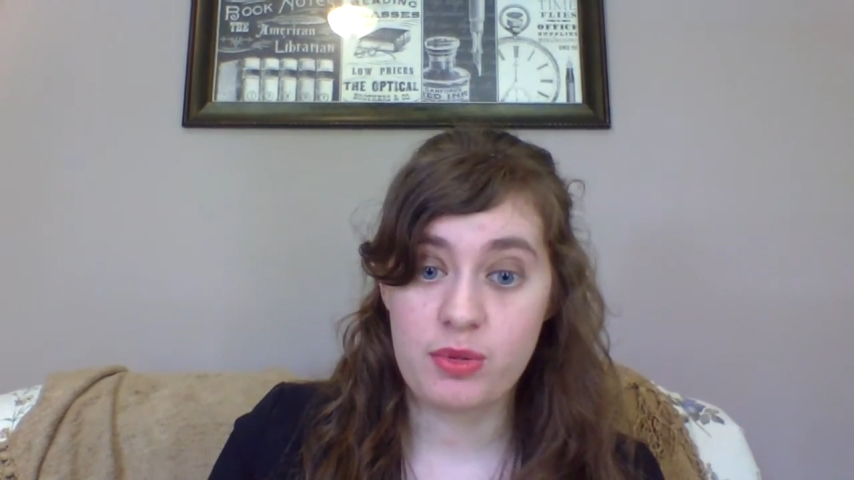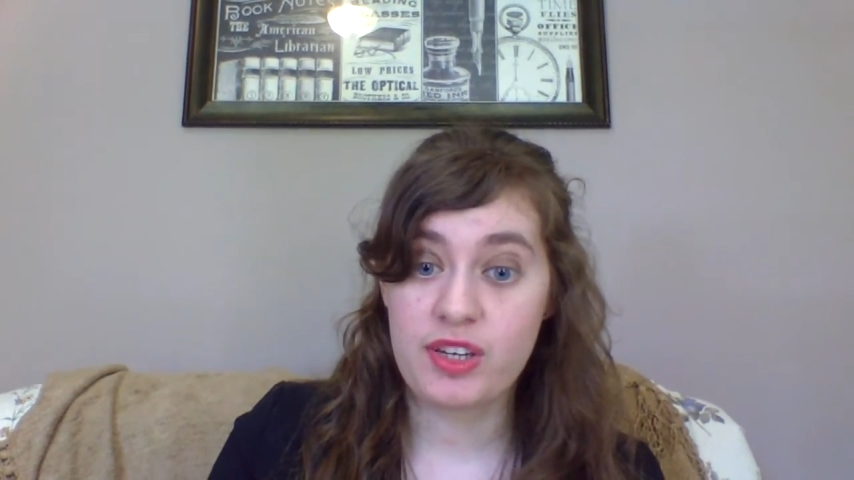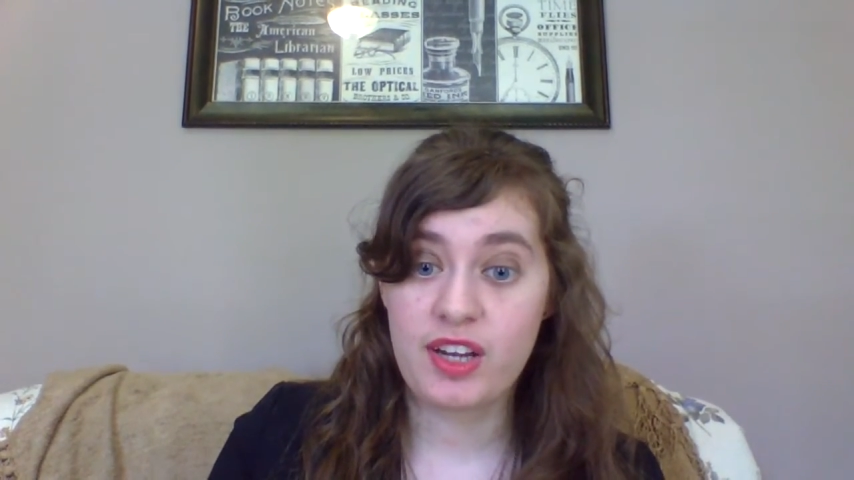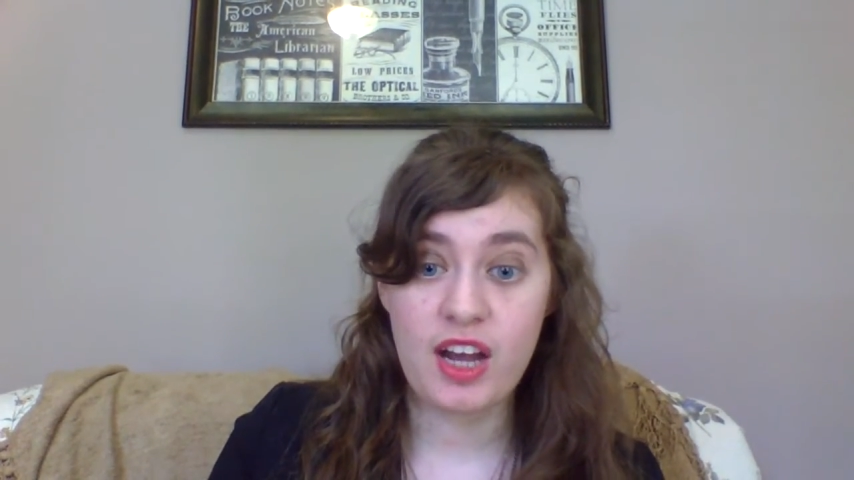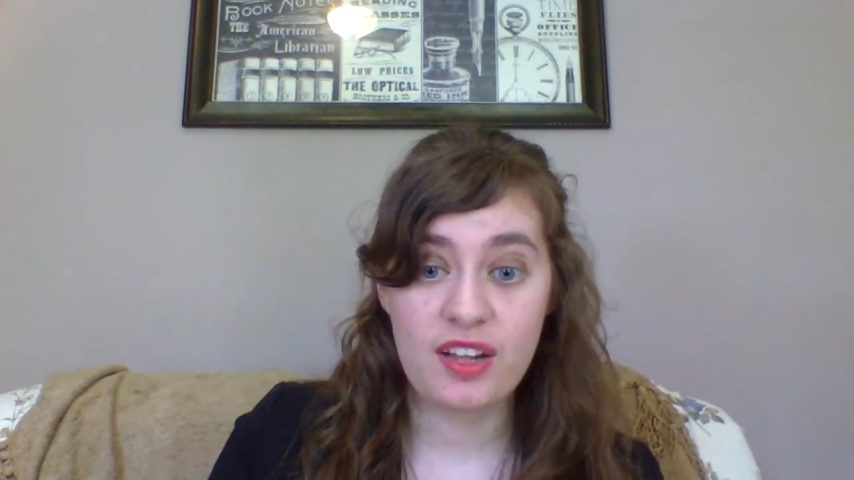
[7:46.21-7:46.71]

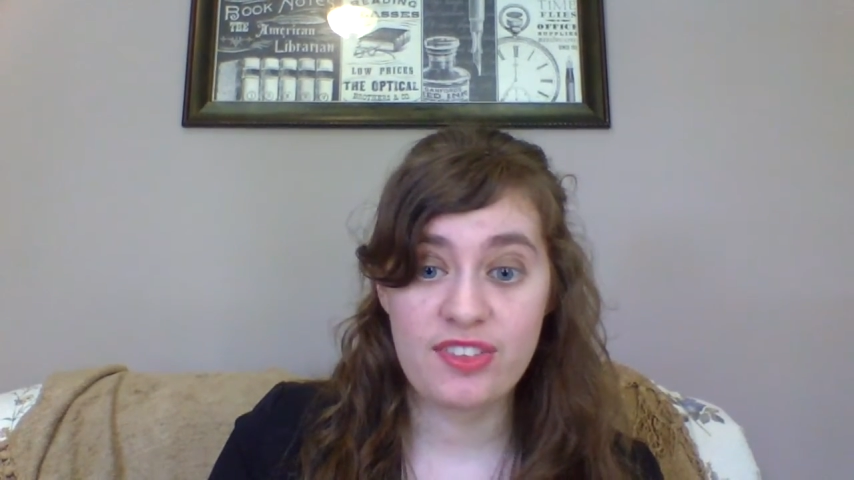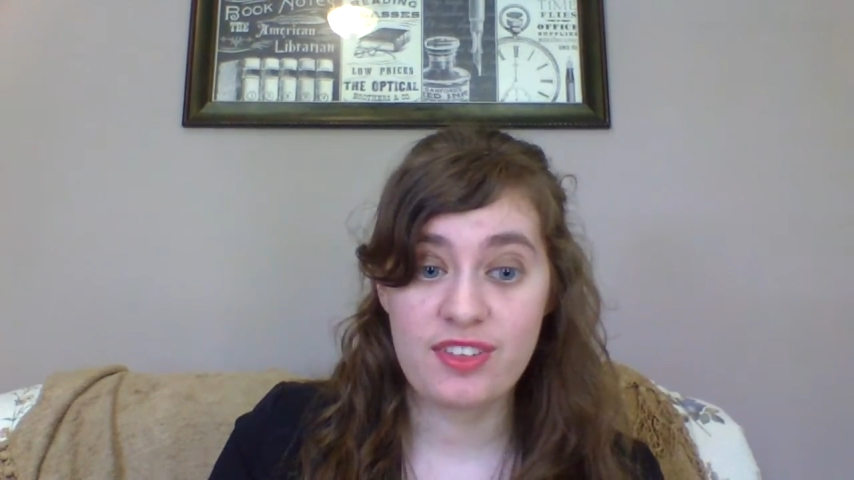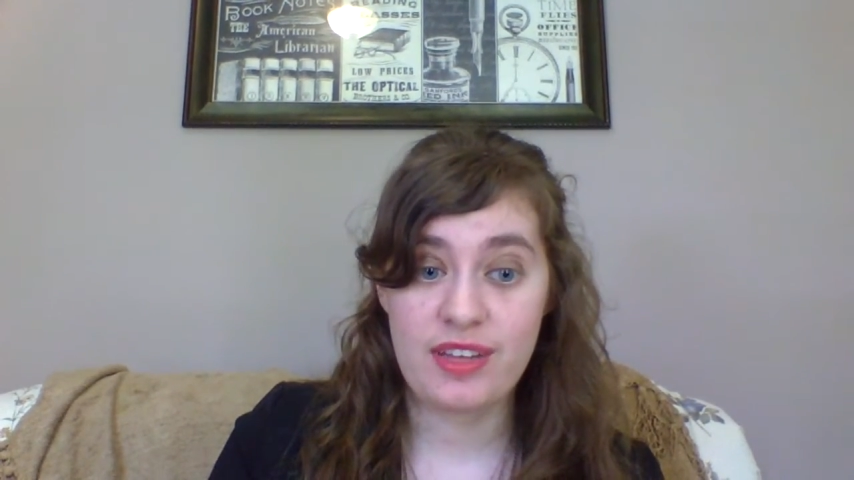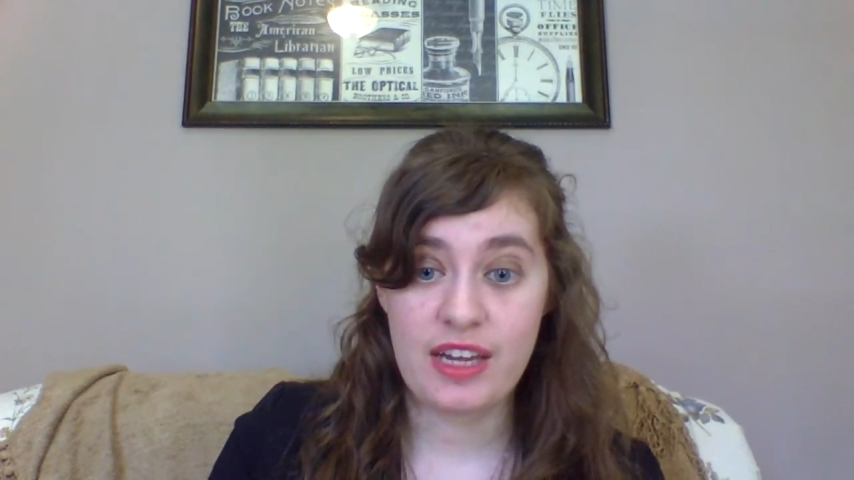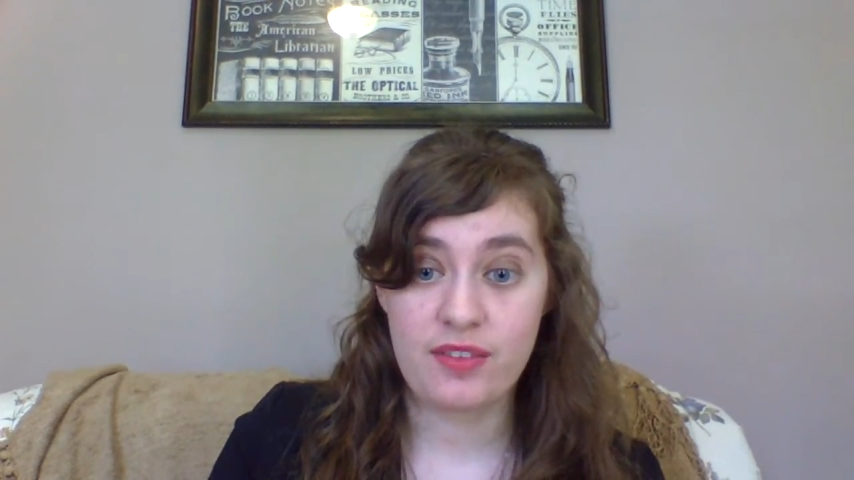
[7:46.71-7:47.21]
their
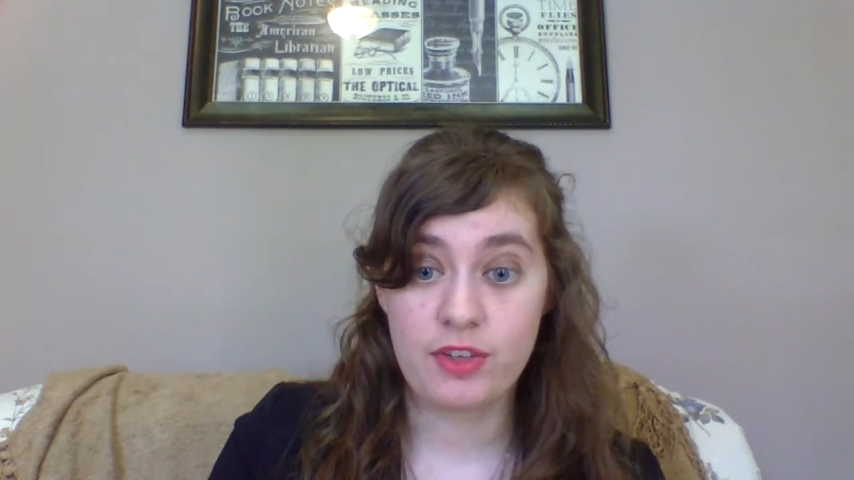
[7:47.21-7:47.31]
constant lack of